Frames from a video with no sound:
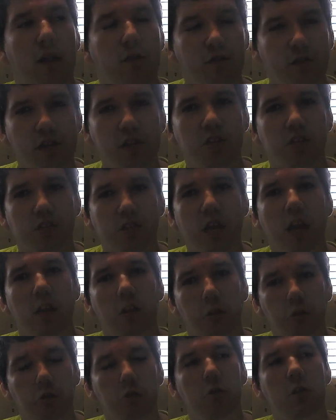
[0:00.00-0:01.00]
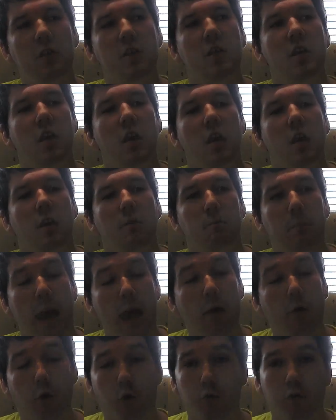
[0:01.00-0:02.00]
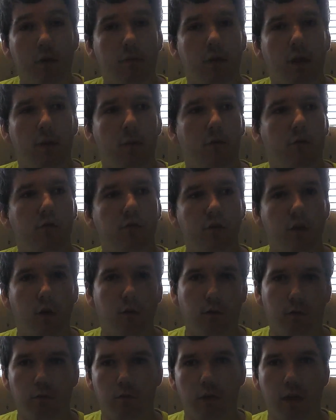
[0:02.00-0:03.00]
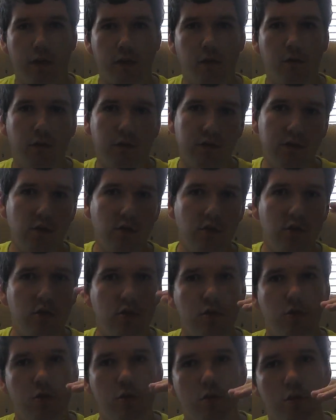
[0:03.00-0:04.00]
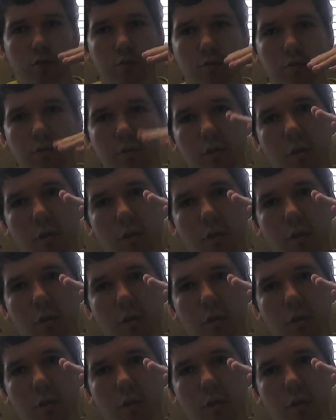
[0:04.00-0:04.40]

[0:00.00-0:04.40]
this set literally power creep thinking of Yu-Gi-Oh from like going do do do do do